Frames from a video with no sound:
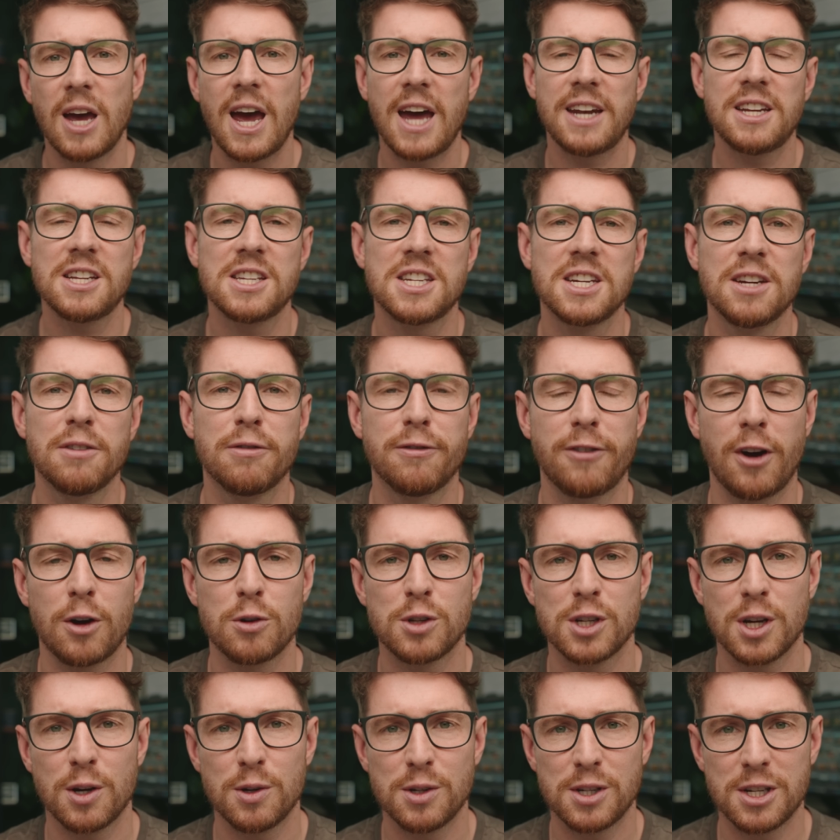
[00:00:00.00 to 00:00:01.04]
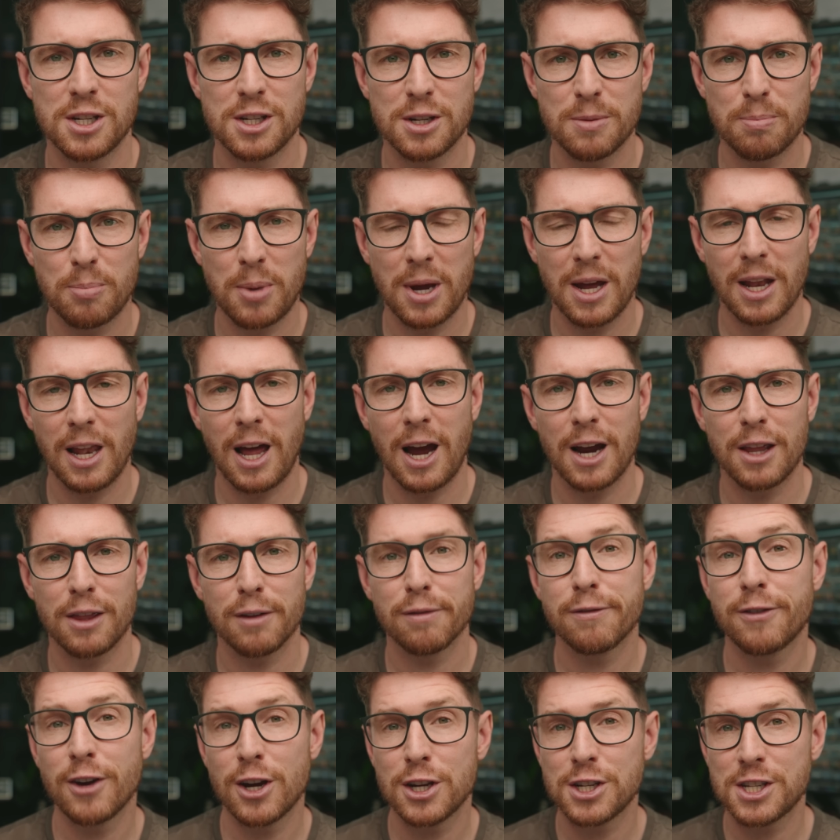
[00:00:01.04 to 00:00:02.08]
Editing photos is a bit like the
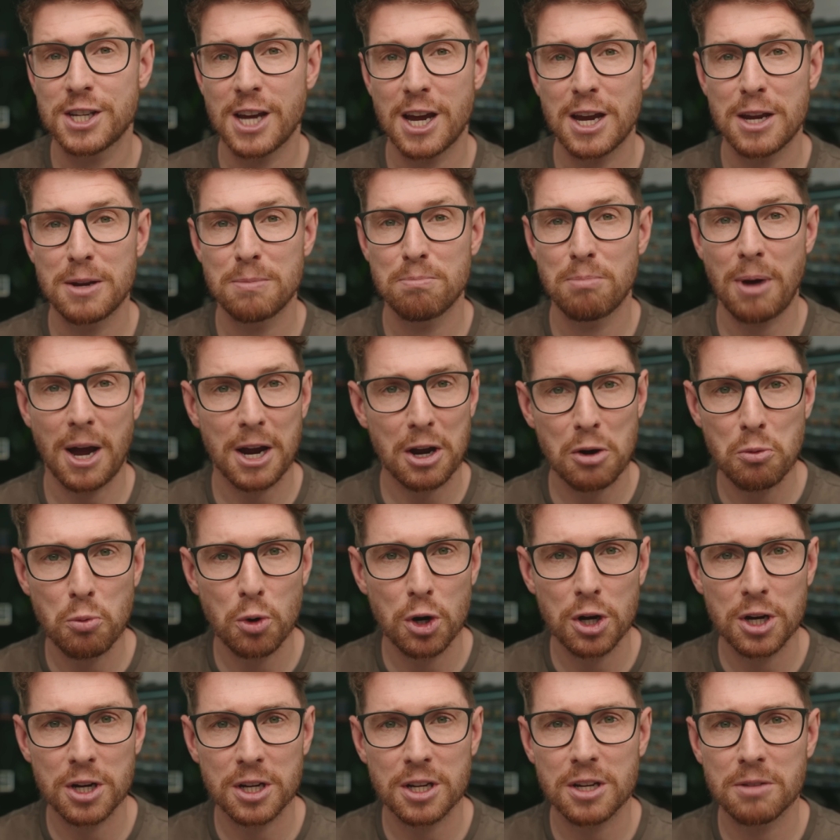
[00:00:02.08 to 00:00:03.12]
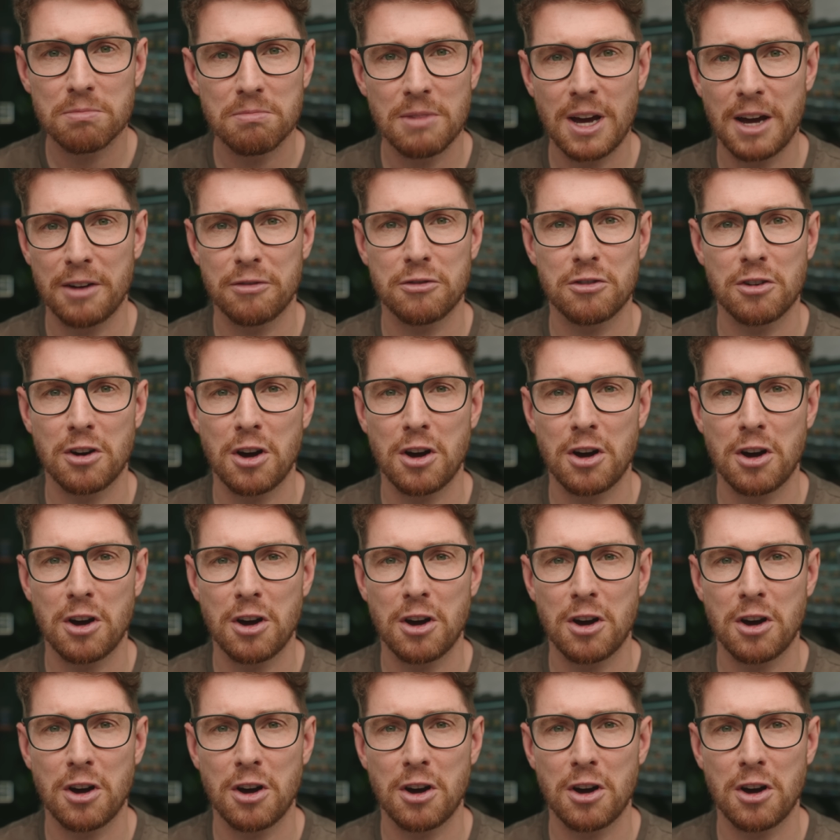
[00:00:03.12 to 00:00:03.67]
first day back at work after a